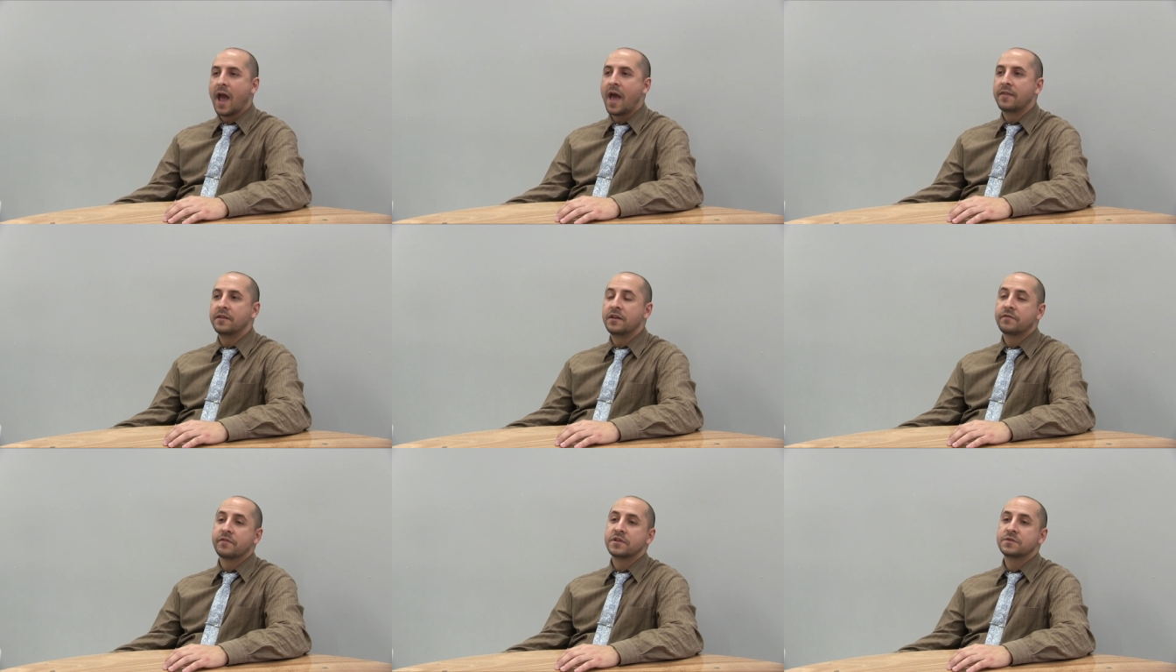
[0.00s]
And the
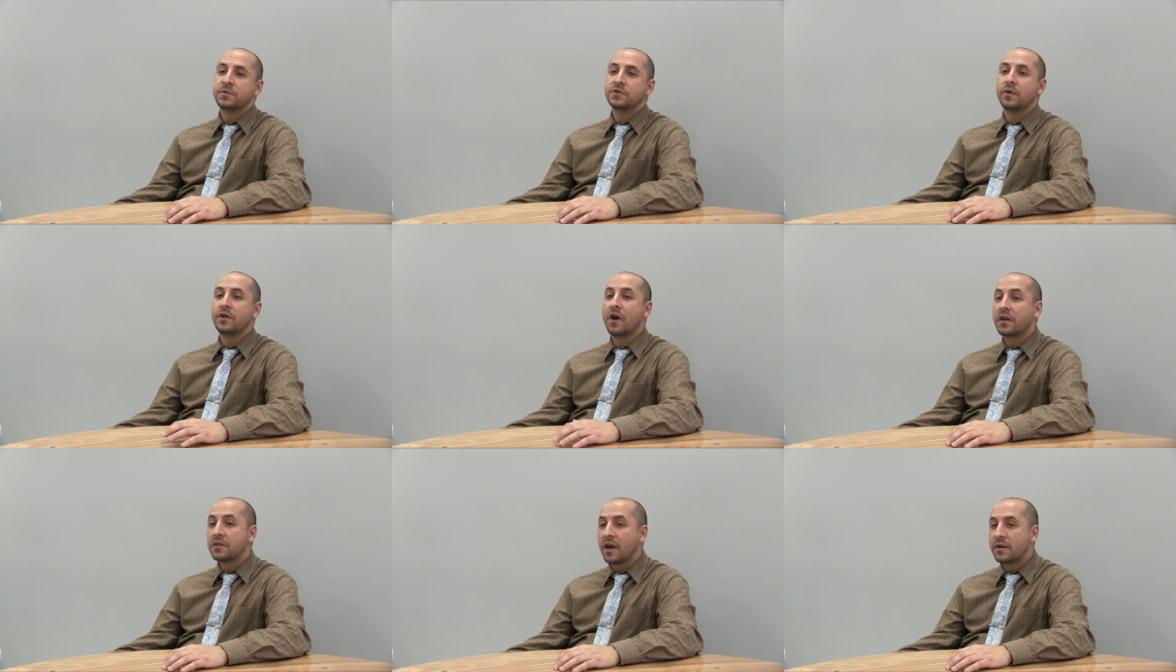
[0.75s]
difference between
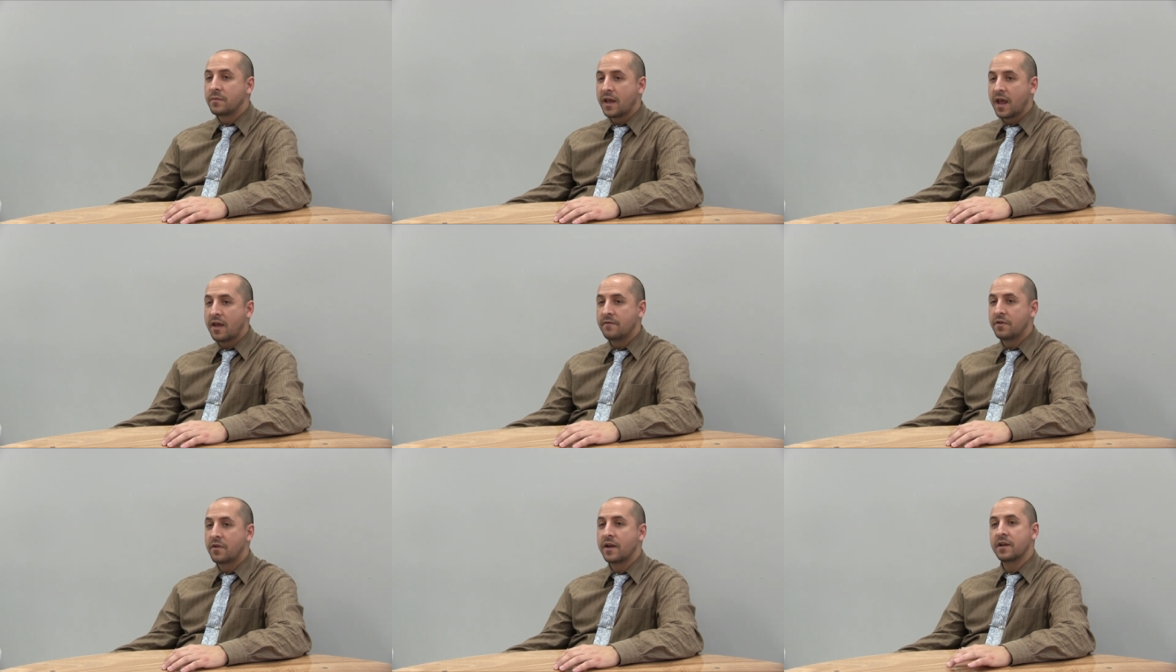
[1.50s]
online
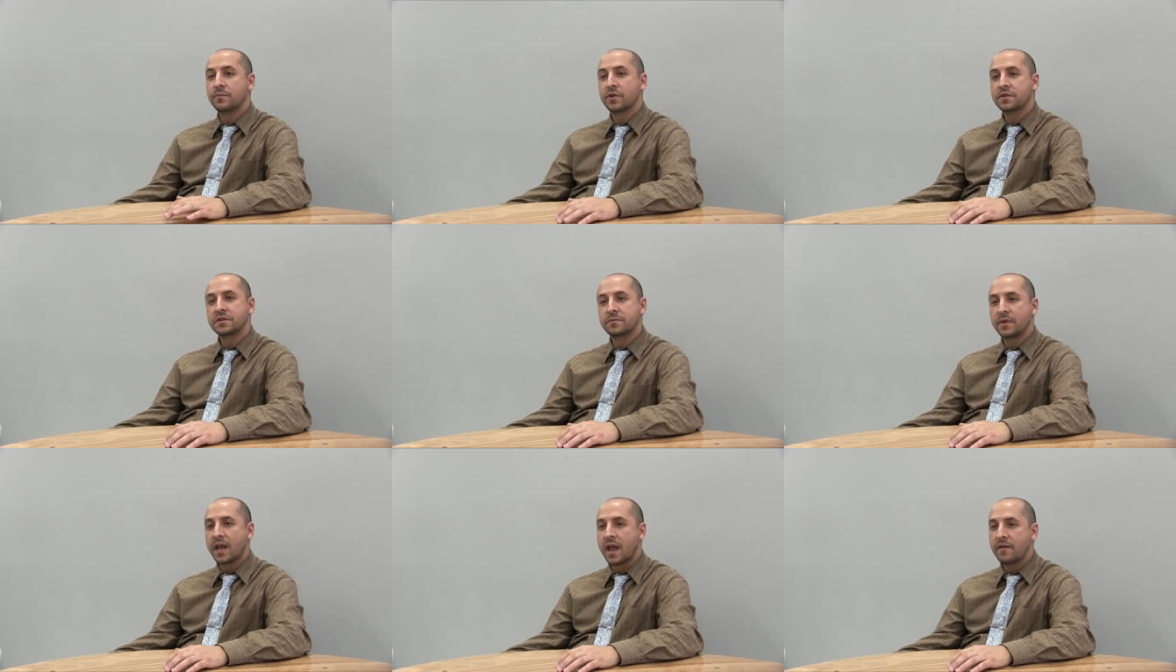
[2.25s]
behavior and
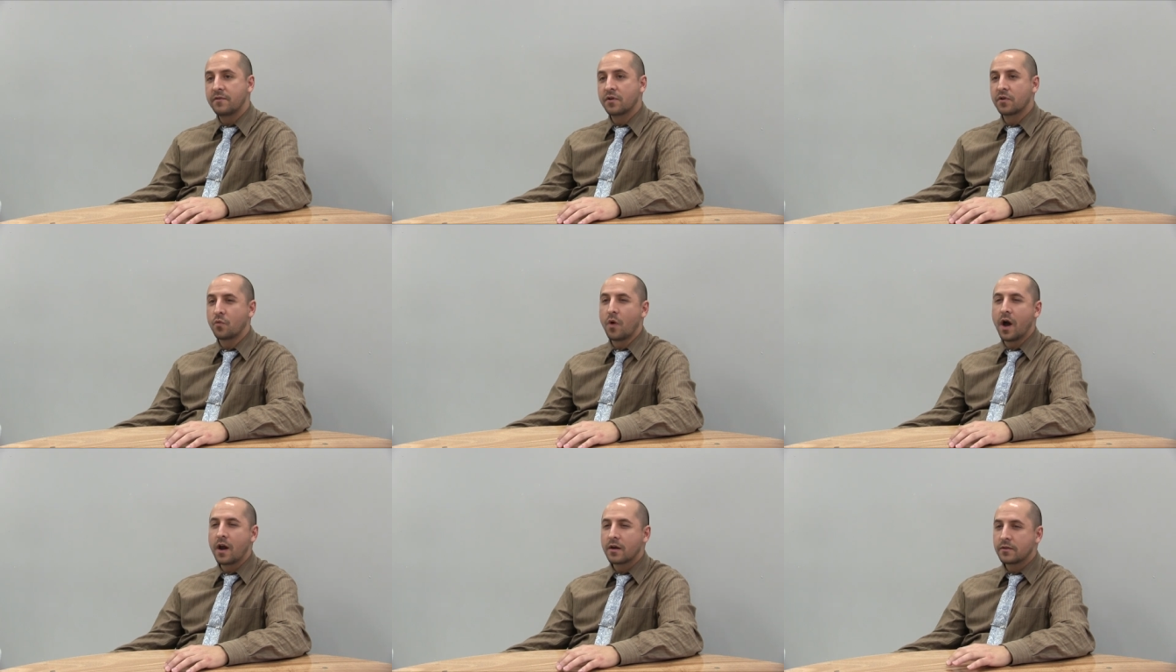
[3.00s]
in-person behavior, and
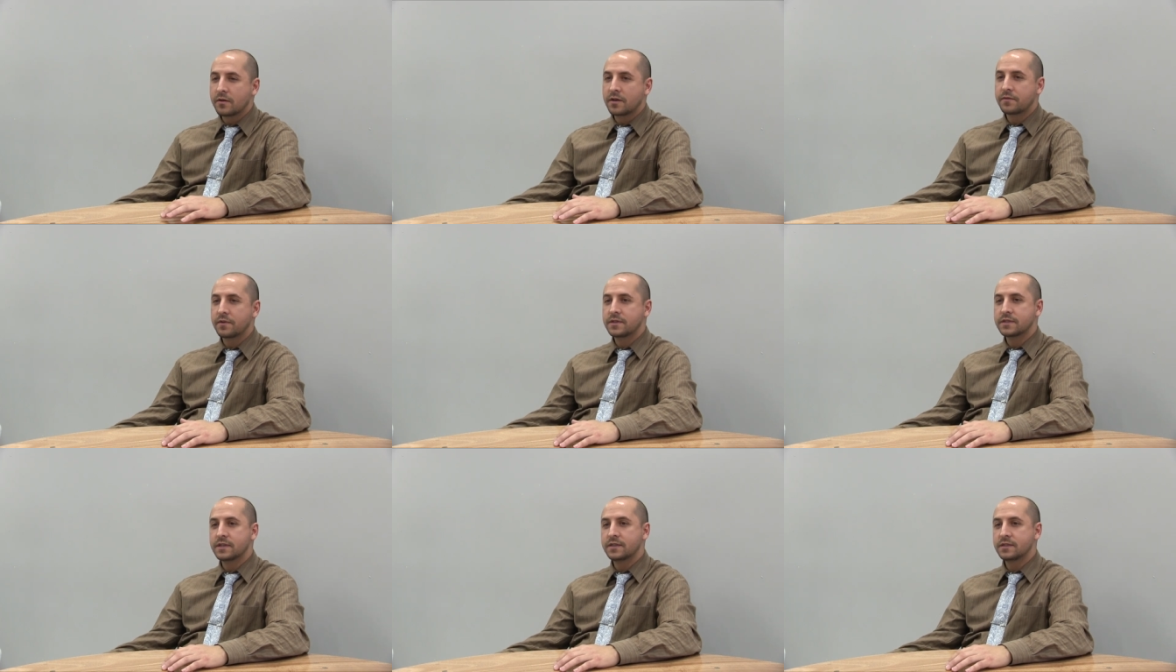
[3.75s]
why are there
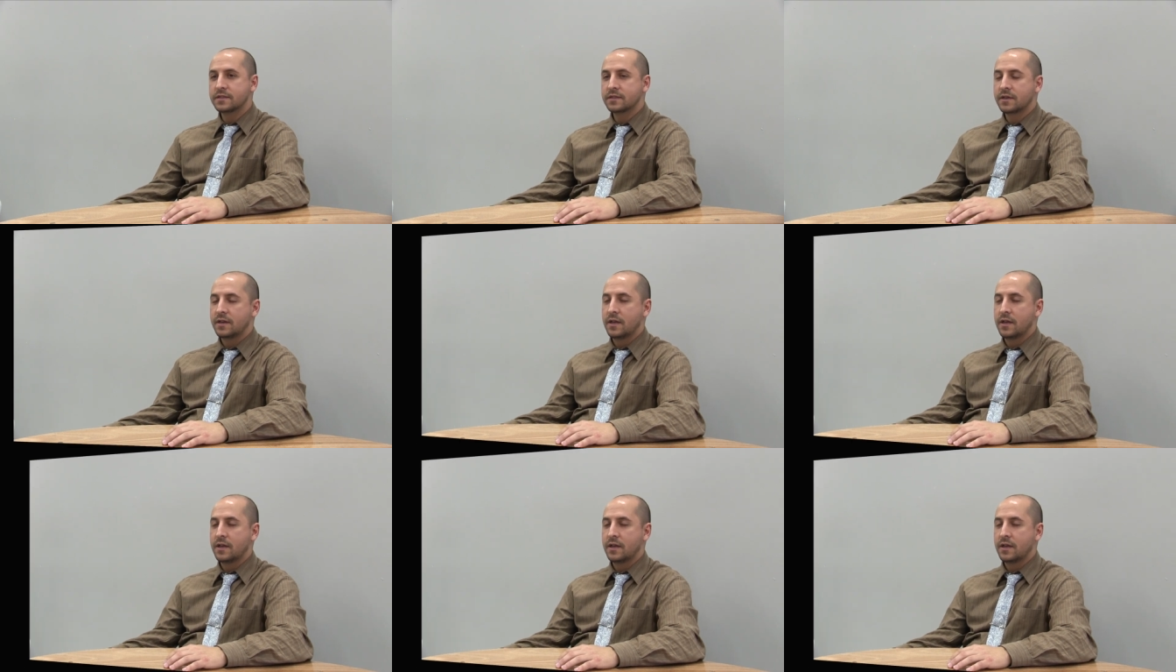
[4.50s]
differences?